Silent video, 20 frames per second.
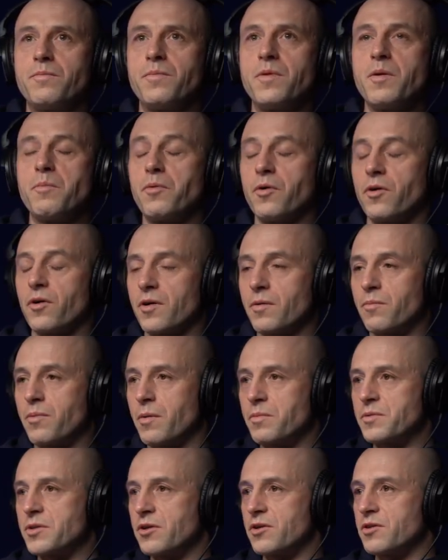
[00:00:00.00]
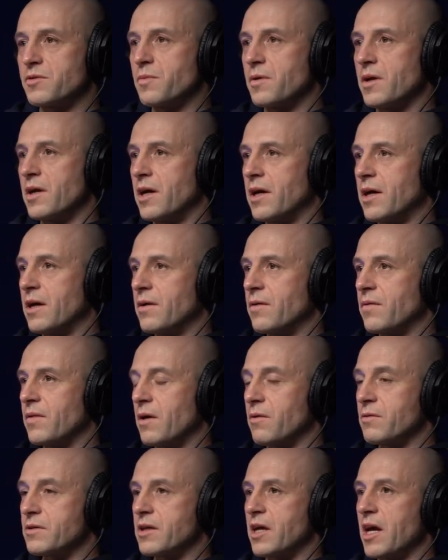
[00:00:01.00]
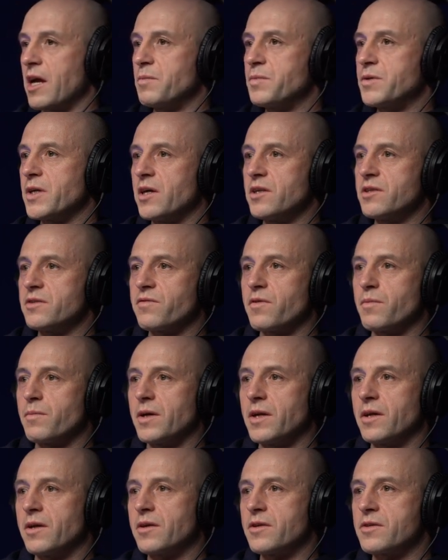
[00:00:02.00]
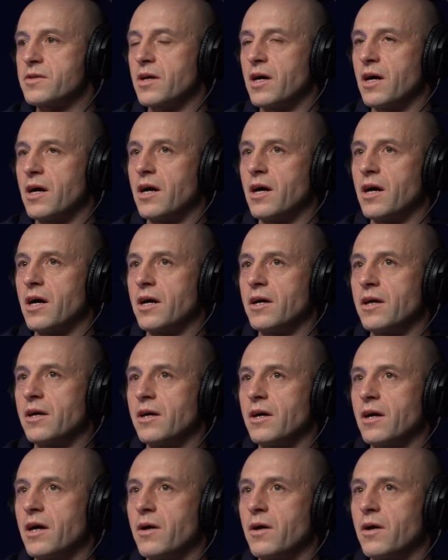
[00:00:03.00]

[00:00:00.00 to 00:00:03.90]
the board at Property Entrepreneur, that was a game changer for me because I